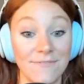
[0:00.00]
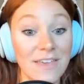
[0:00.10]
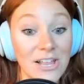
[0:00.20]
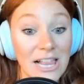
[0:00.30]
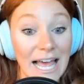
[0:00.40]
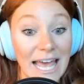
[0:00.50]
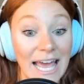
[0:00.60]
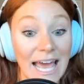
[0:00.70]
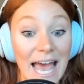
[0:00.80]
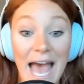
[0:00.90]
feel
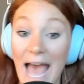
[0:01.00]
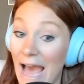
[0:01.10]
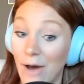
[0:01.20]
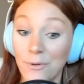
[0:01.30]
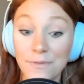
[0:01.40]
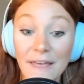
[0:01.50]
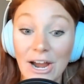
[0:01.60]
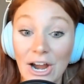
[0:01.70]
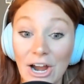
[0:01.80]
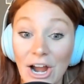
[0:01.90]
like out
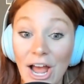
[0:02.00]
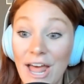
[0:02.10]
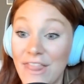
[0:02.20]
there,